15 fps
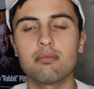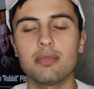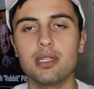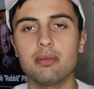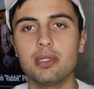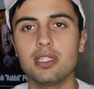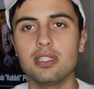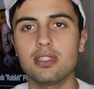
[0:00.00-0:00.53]

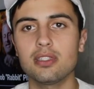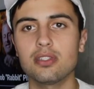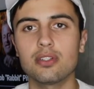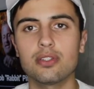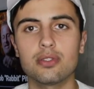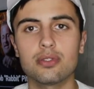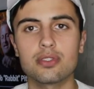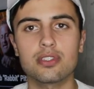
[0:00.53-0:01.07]
Maybe you
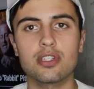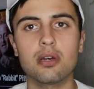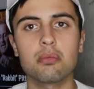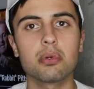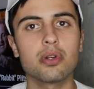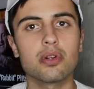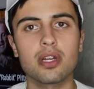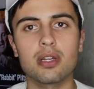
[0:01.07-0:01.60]
install
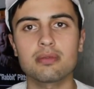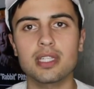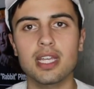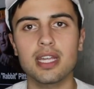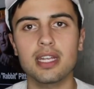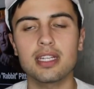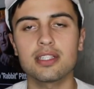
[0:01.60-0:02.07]
programs on